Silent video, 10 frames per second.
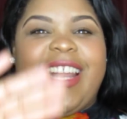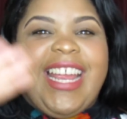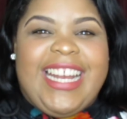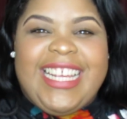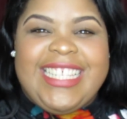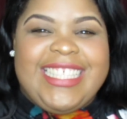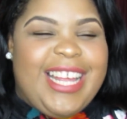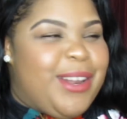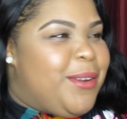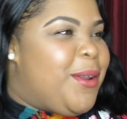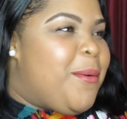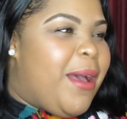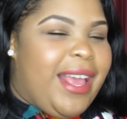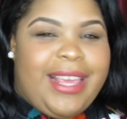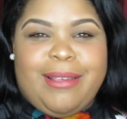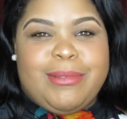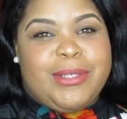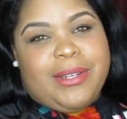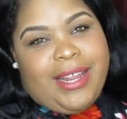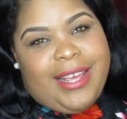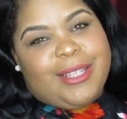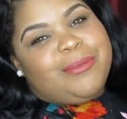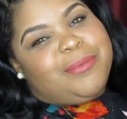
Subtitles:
ladies. I don't know why I keep doing that.